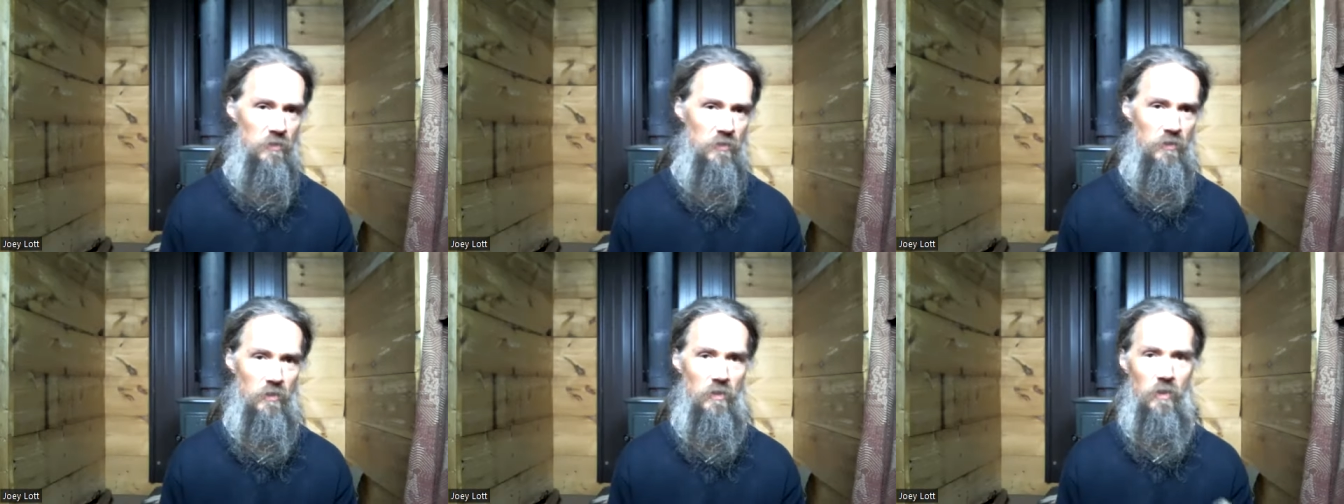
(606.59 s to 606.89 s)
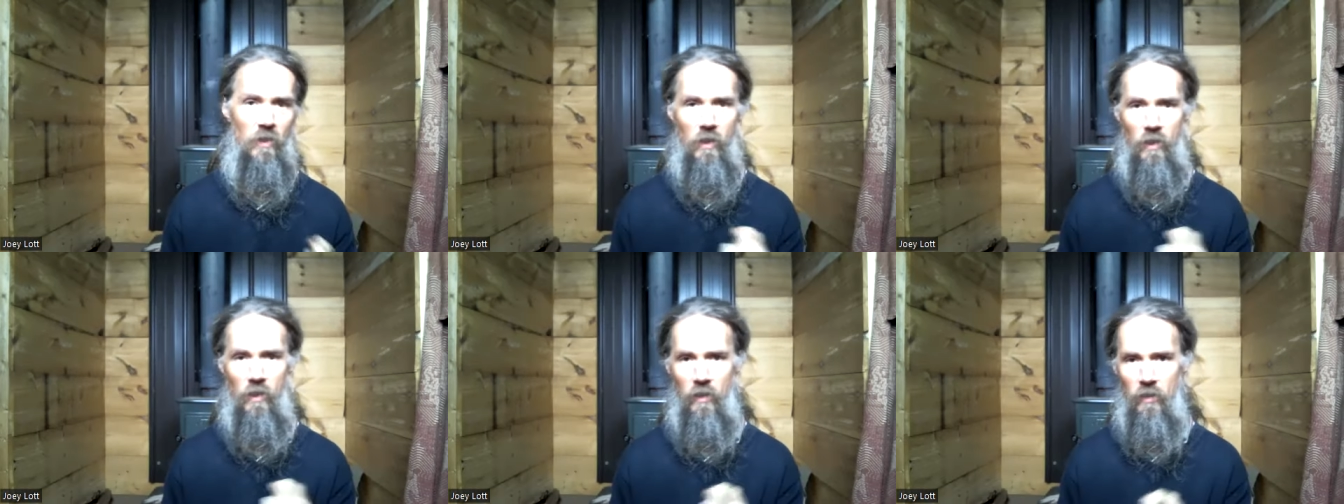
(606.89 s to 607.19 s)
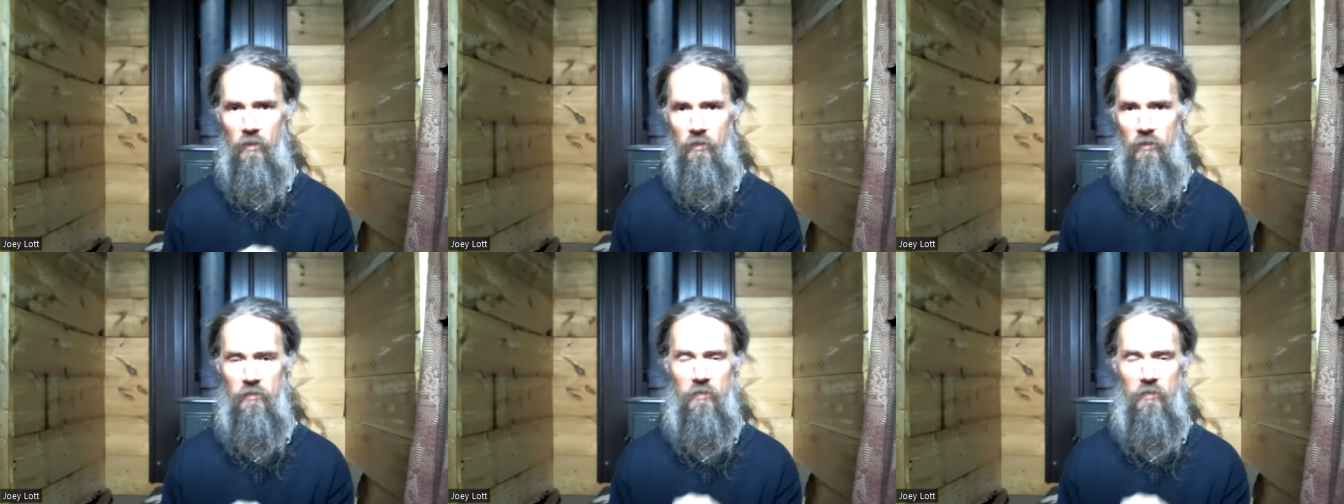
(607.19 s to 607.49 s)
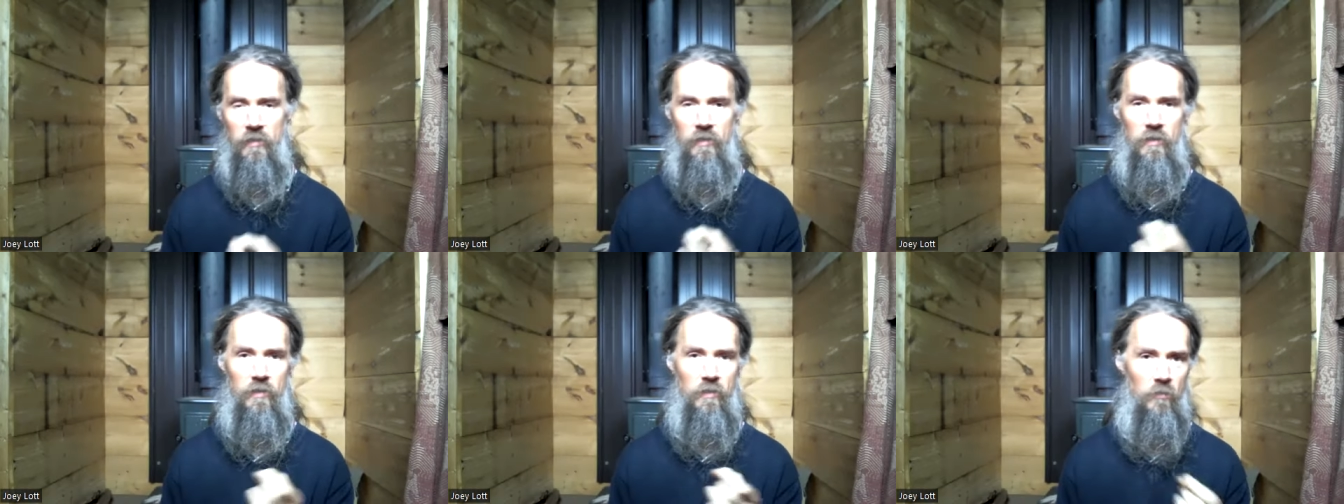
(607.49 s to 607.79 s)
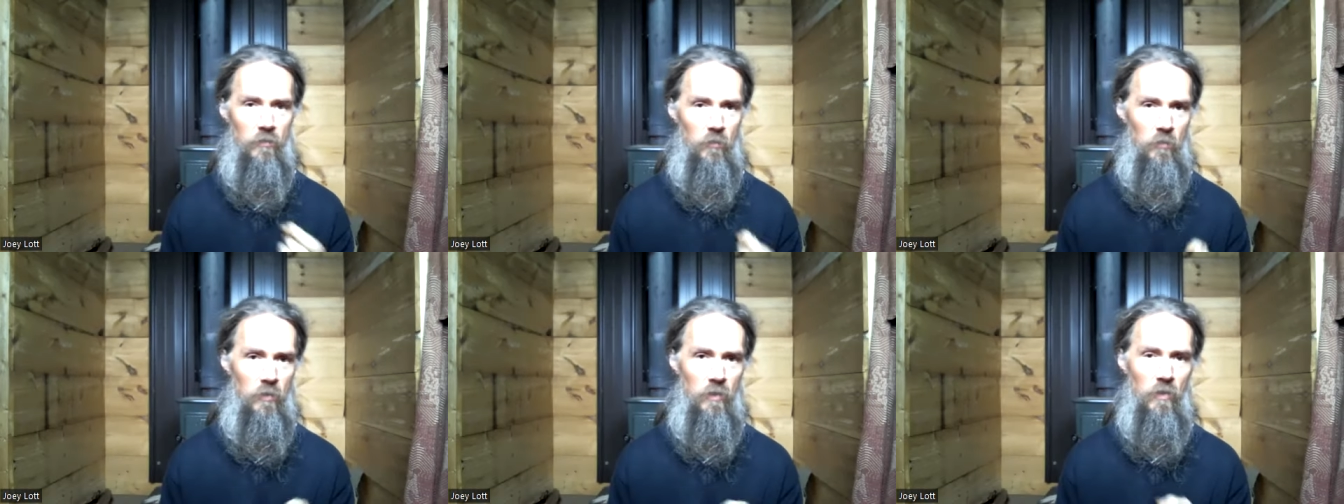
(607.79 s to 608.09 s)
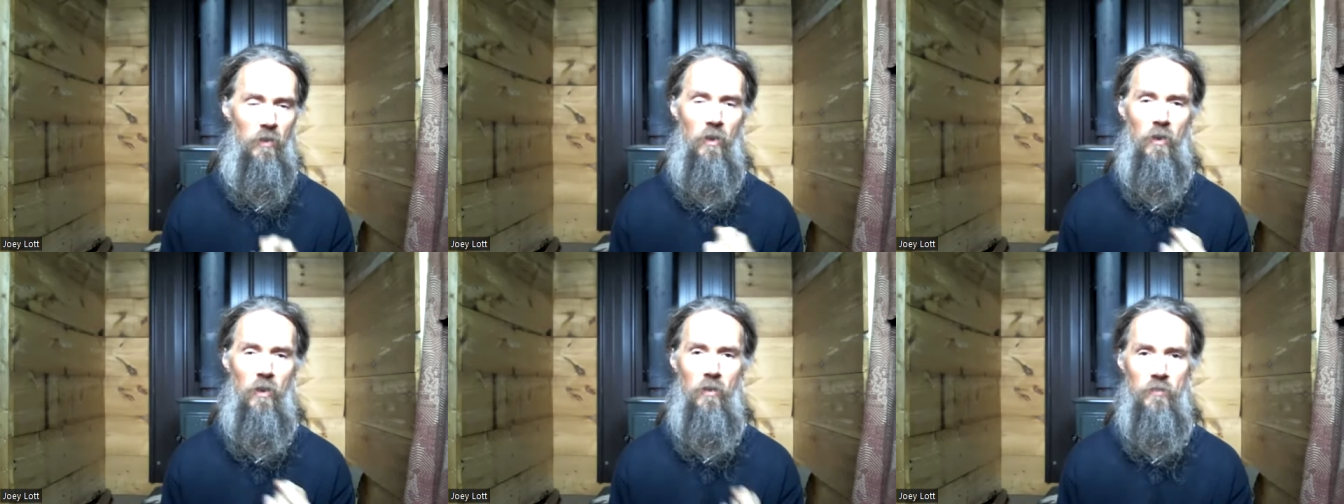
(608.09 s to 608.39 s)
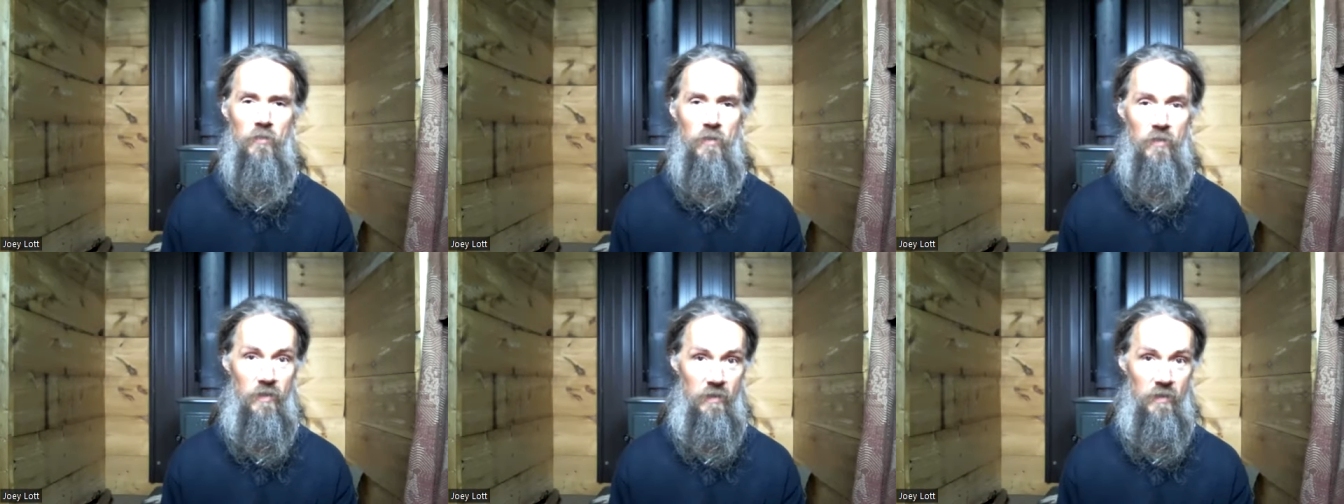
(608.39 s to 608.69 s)
and the car and the
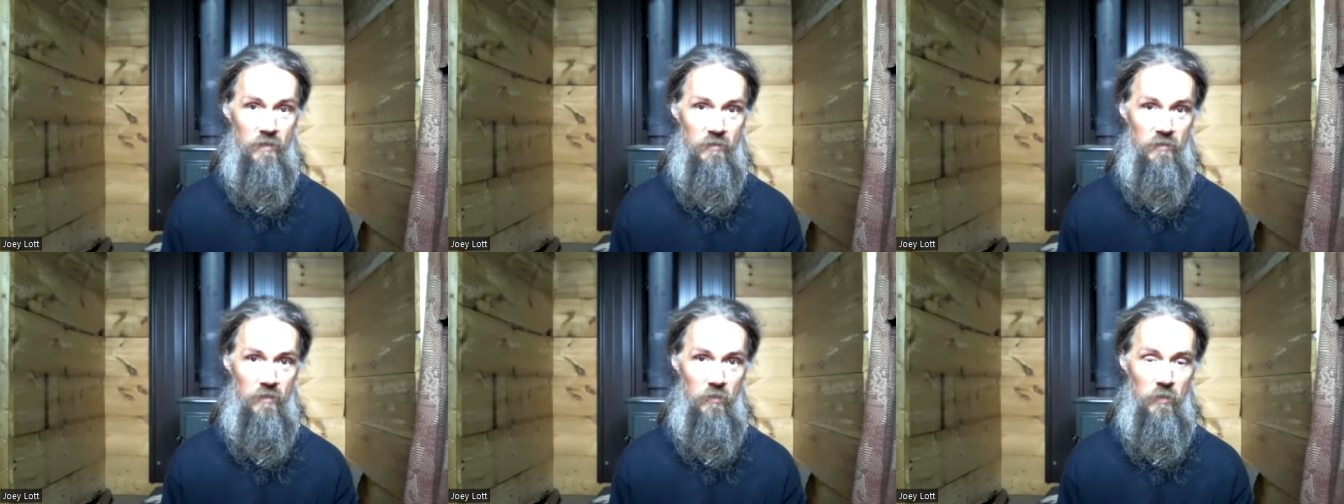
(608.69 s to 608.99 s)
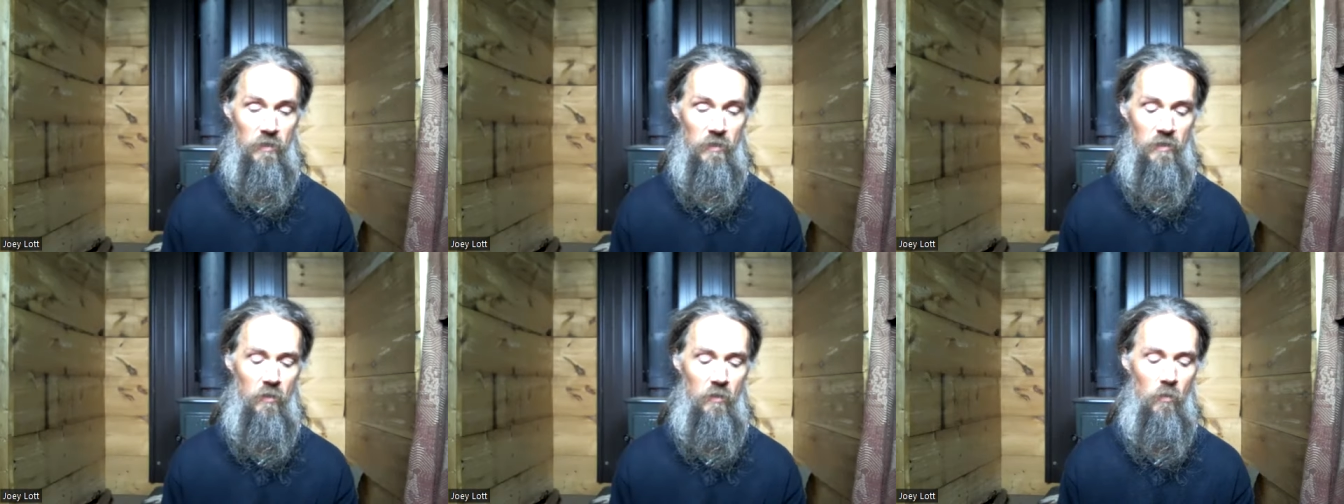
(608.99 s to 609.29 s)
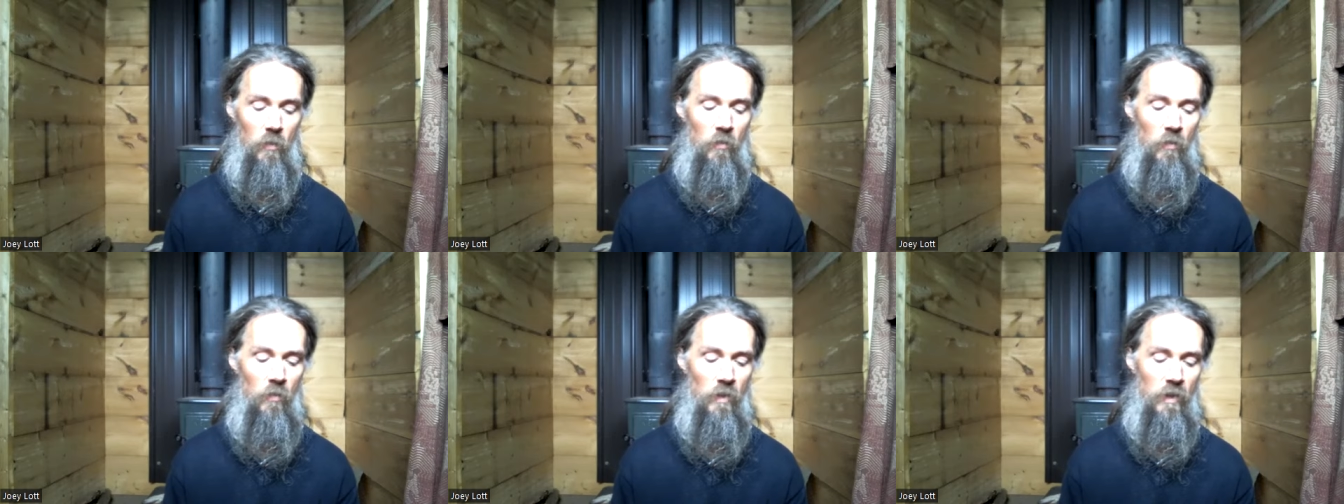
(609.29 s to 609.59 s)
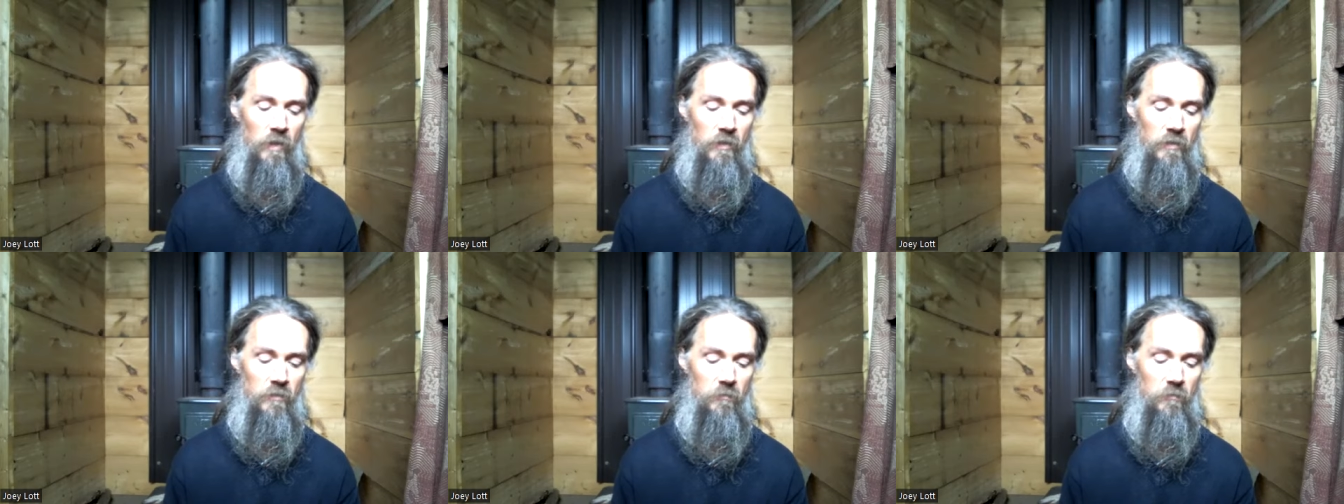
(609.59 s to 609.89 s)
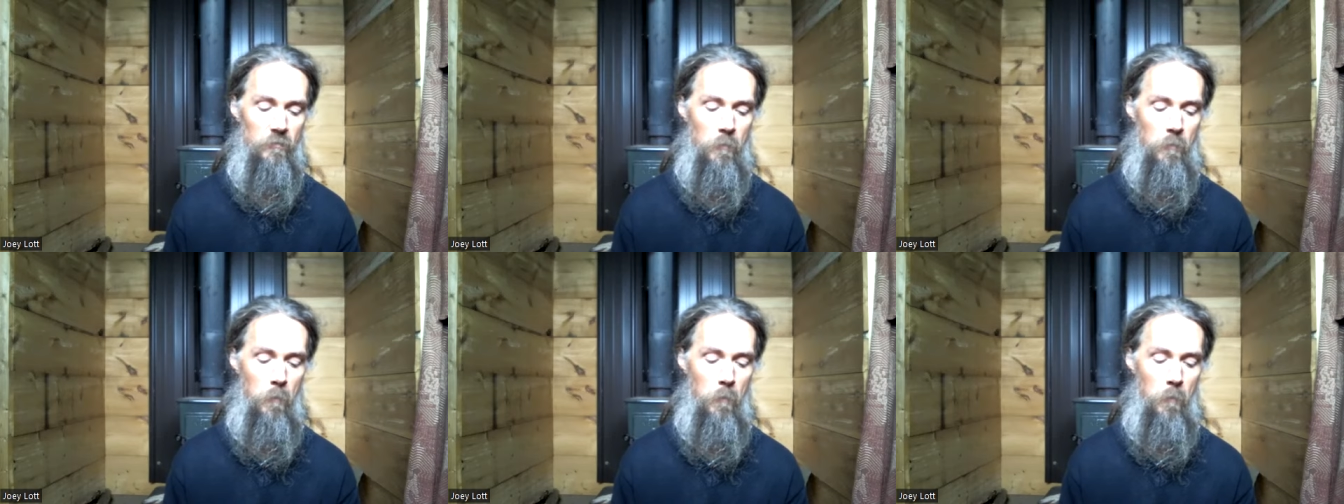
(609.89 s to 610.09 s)
all the things that we think we want